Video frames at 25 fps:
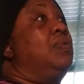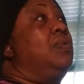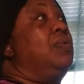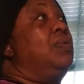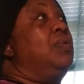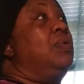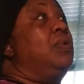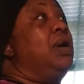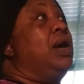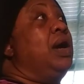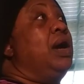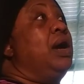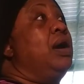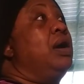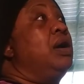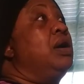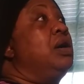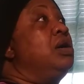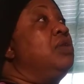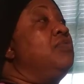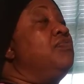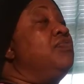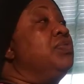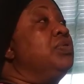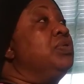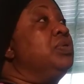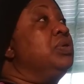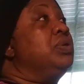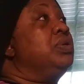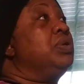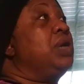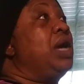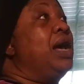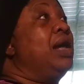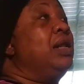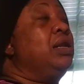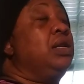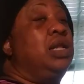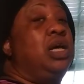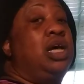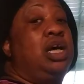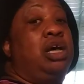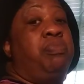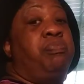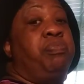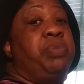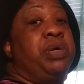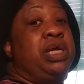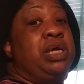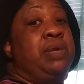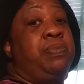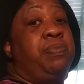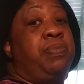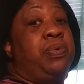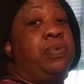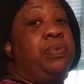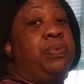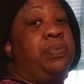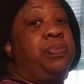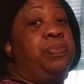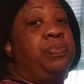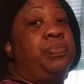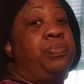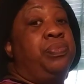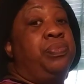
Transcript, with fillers: or however. I love people.